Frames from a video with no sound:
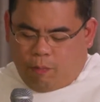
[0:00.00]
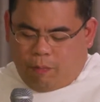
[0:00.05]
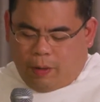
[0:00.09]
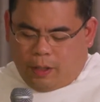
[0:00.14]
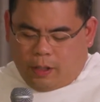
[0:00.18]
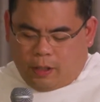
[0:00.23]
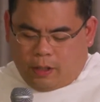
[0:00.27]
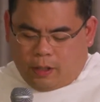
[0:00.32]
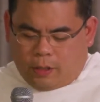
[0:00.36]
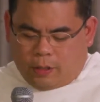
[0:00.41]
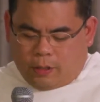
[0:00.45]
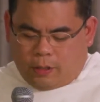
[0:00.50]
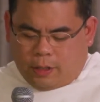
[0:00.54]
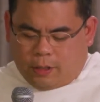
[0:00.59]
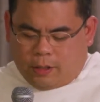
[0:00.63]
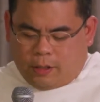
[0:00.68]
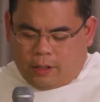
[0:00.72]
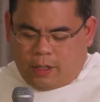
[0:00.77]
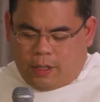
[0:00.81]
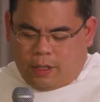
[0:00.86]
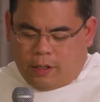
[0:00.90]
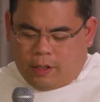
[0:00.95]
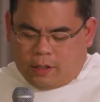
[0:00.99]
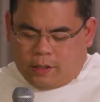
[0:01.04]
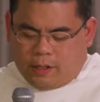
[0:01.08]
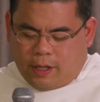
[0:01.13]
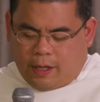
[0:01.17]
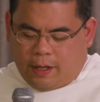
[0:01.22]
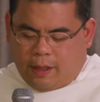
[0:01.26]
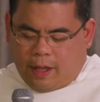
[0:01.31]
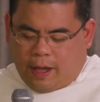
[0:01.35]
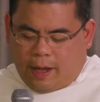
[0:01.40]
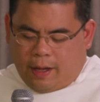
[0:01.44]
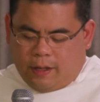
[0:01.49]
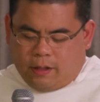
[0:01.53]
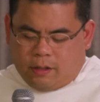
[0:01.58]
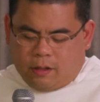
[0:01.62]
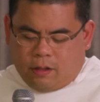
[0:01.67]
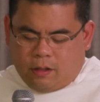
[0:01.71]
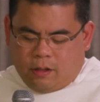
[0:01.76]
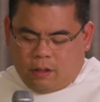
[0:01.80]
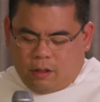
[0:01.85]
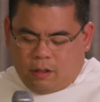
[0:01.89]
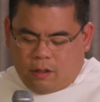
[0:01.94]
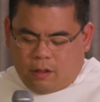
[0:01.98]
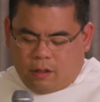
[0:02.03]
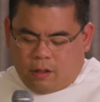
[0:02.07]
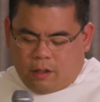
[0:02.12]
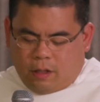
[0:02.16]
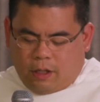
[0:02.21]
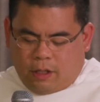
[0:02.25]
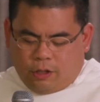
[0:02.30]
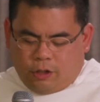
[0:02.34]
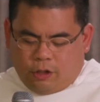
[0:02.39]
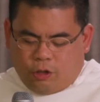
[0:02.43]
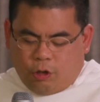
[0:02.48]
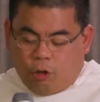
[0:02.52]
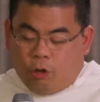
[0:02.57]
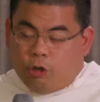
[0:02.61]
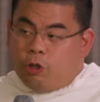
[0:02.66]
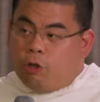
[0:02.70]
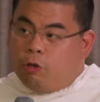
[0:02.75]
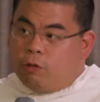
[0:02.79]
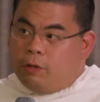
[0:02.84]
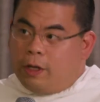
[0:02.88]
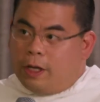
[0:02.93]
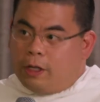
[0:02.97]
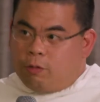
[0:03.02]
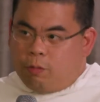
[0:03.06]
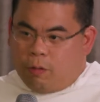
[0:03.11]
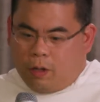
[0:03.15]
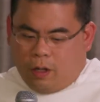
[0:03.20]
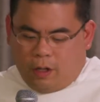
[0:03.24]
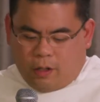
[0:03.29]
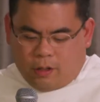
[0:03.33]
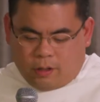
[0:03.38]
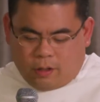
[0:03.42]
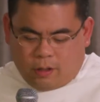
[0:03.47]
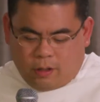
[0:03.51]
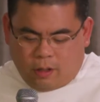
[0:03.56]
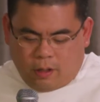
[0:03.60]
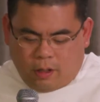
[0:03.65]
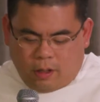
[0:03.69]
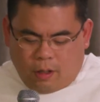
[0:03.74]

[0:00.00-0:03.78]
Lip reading: Benedict XVI said that in social networks,